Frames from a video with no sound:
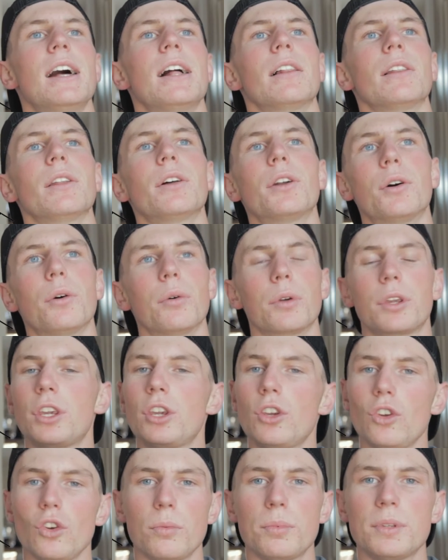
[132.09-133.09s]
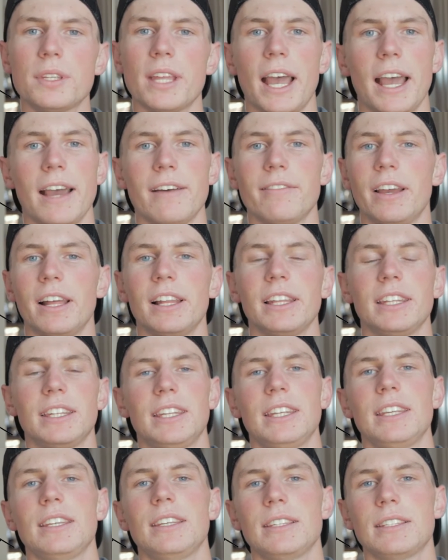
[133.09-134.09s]
little cubes that have
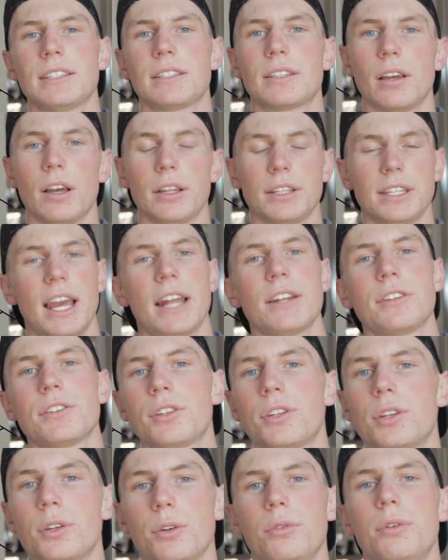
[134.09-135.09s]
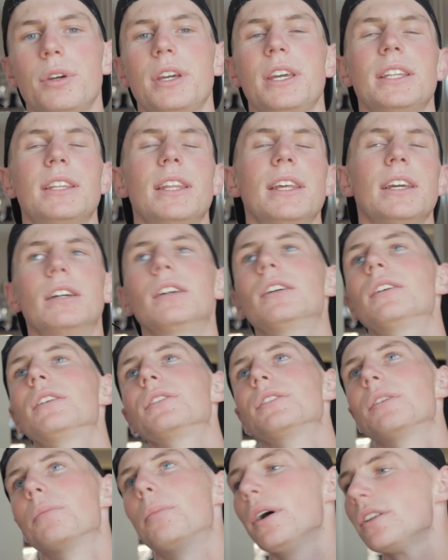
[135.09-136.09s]
LEDs attached to it.
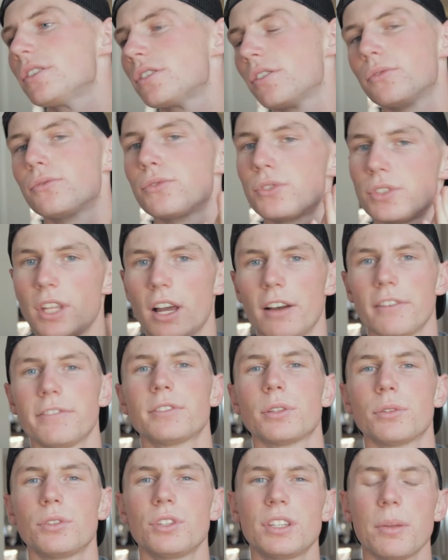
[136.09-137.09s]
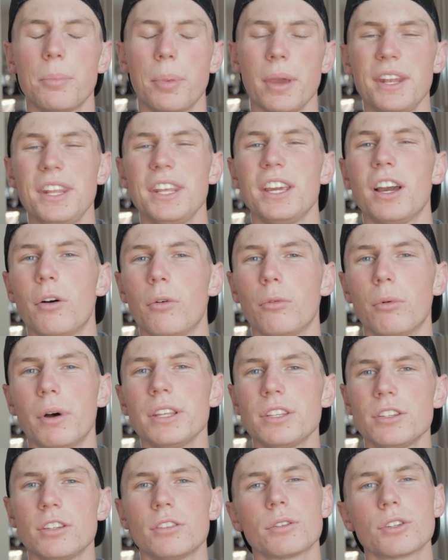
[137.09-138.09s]
There's a bunch of stuff. So just depending on
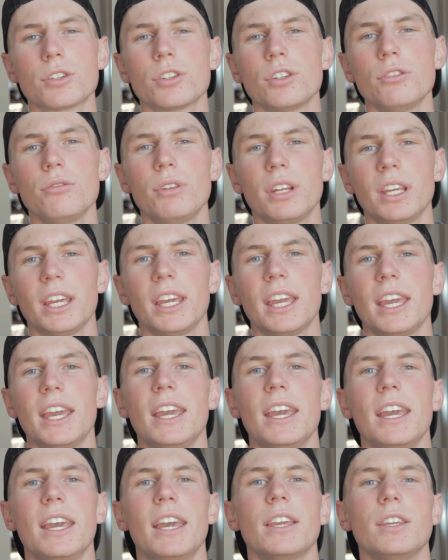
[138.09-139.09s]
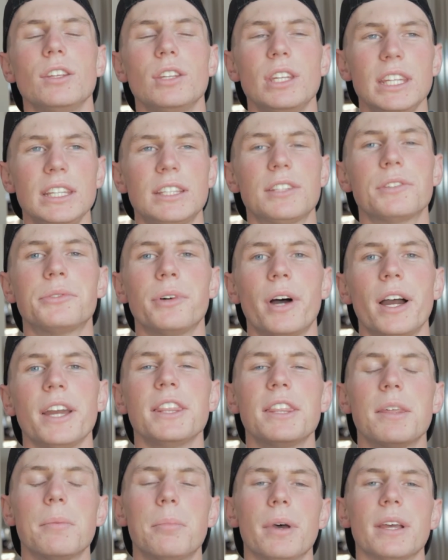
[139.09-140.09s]
what you're shooting, you need to
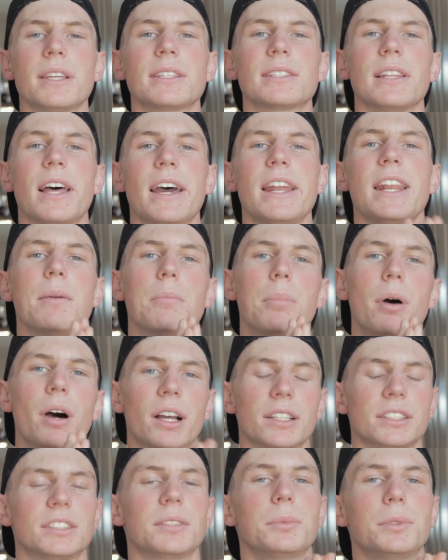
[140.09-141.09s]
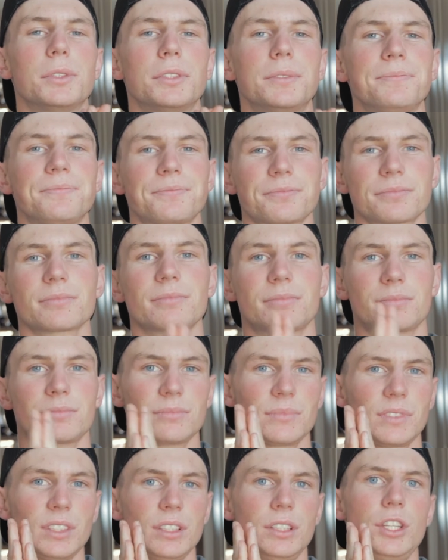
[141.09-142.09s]
find the best lighting possible
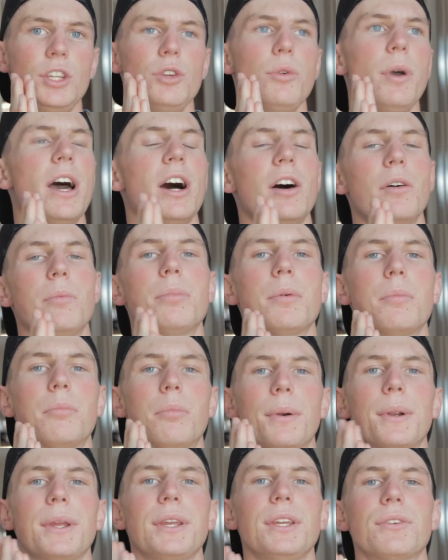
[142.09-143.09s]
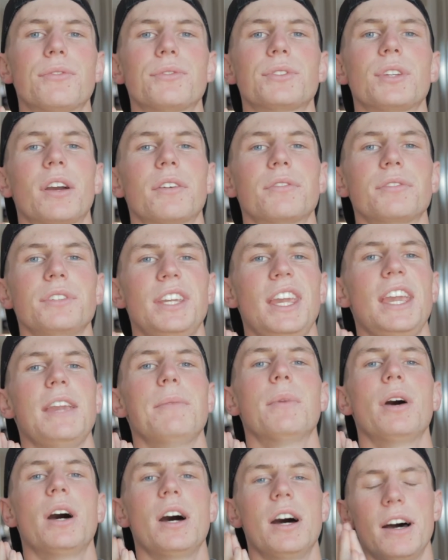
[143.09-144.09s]
to help bring your photography
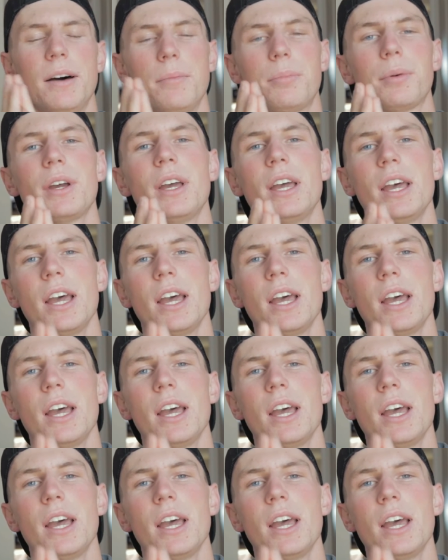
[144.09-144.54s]
game up